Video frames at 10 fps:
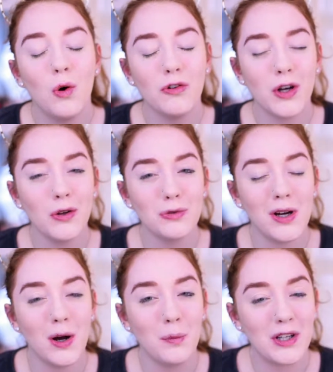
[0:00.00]
Well, if it goes
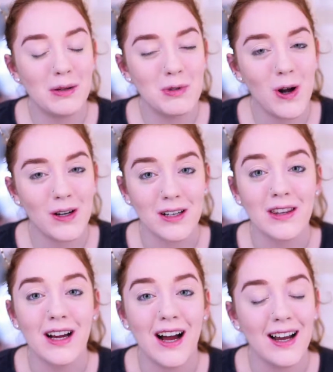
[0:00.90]
well, I'm gonna keep talking to
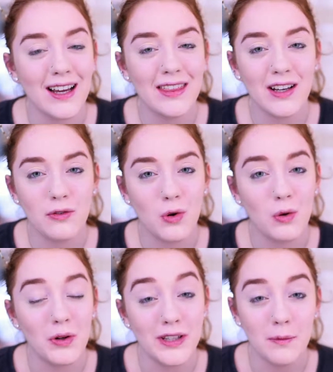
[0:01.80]
the guy and
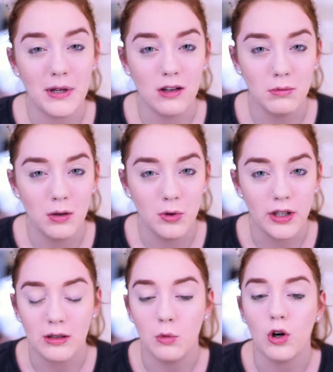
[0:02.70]
therefore will not be on Bumble
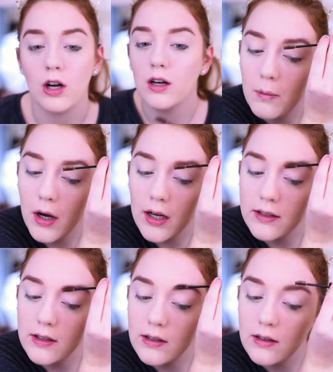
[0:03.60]
anymore.
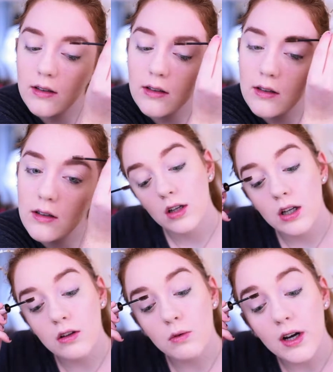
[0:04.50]
But
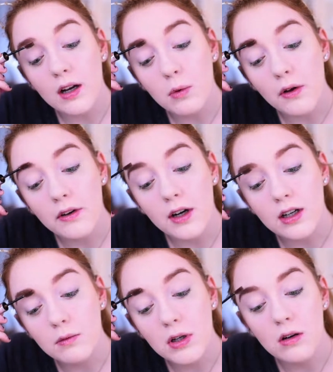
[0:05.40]
either way, I'm probably not
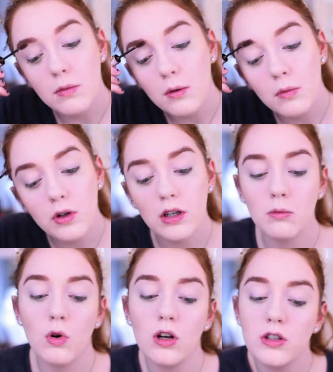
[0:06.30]
gonna be on Bumble
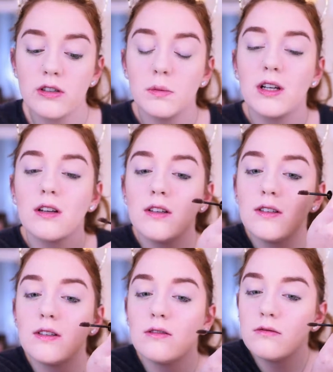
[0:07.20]
anymore just
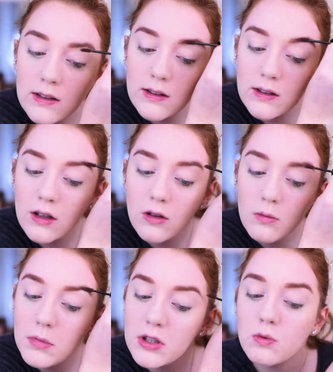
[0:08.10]
because it's so
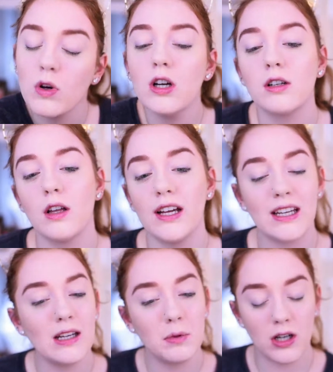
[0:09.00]
much work like
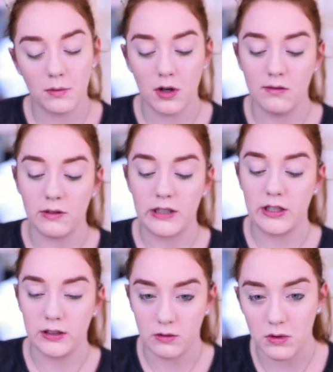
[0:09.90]
keeping up
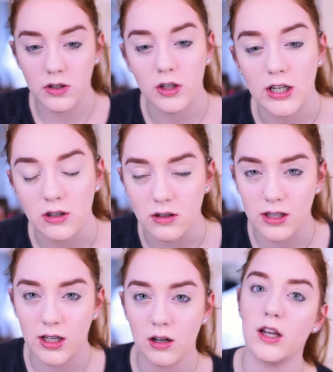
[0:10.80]
conversations with strangers
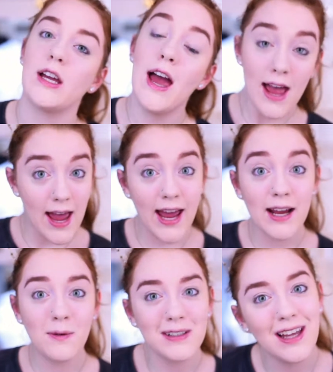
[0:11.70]
like you're like hey
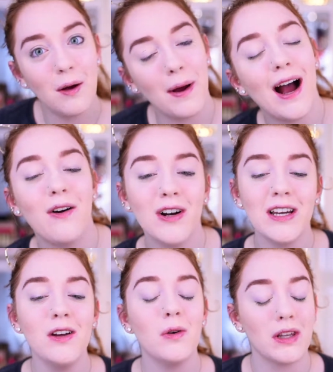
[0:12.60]
what's up how are
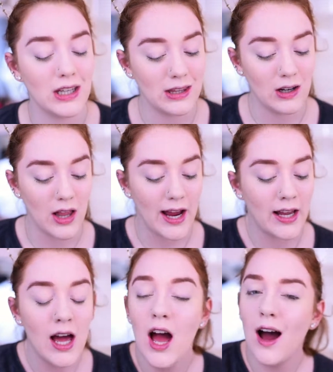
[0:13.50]
you and then they're
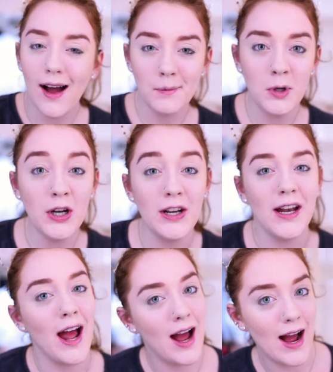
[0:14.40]
like i'm
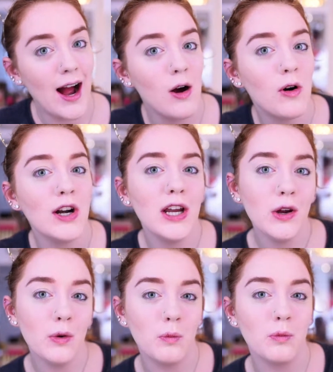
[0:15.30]
good how are
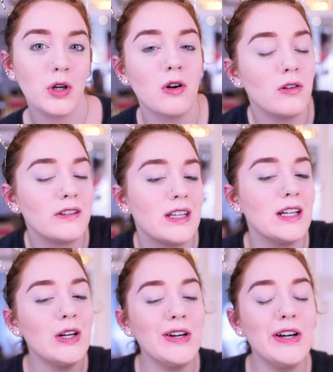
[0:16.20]
you and you're always
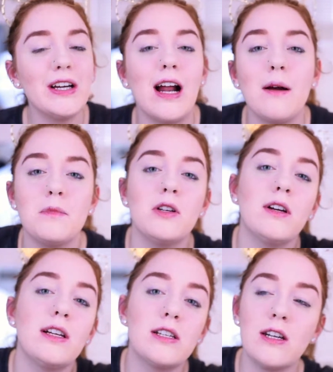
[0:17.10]
like good i'm
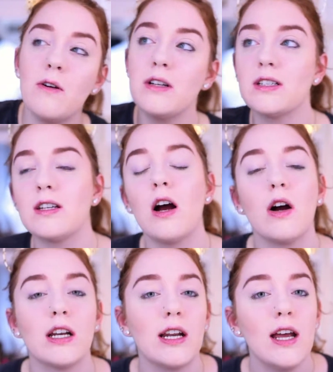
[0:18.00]
doing so and so
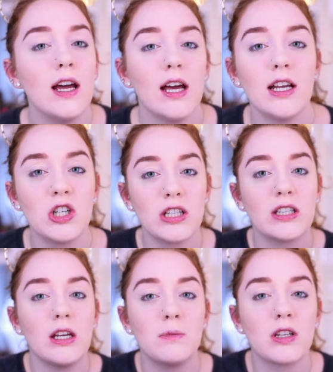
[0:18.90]
and it
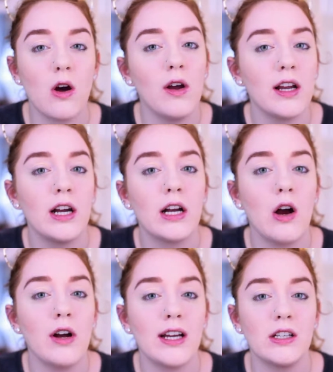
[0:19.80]
just keeps going and
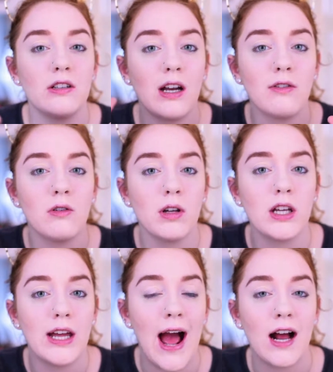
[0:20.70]
going and you never
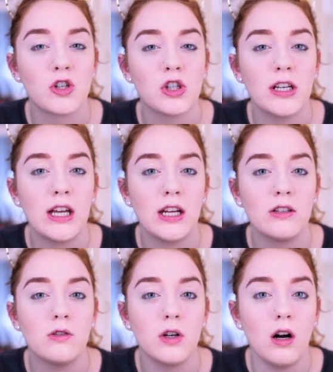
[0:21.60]
really actually get
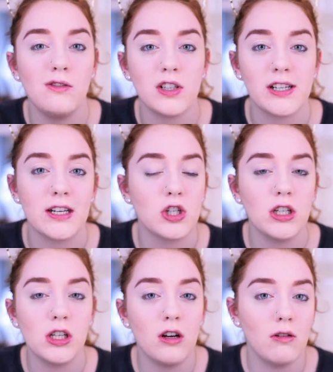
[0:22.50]
into a
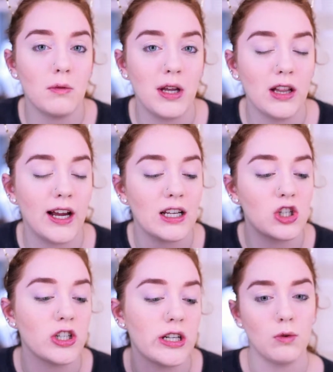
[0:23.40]
conversation you know what i mean like it's
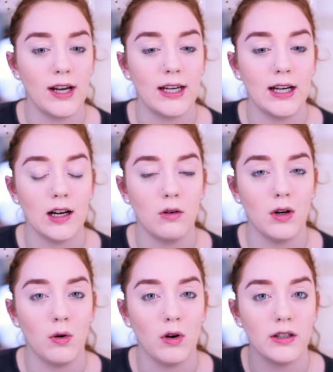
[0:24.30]
just right here
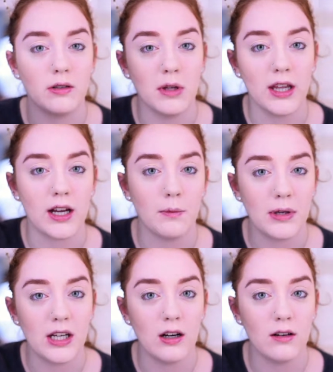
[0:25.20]
when i want it to be like up
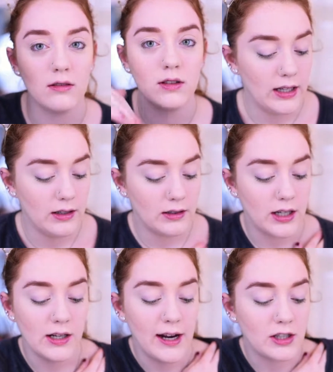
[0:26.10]
here in
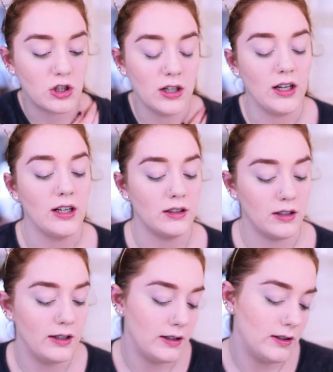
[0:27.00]
connection and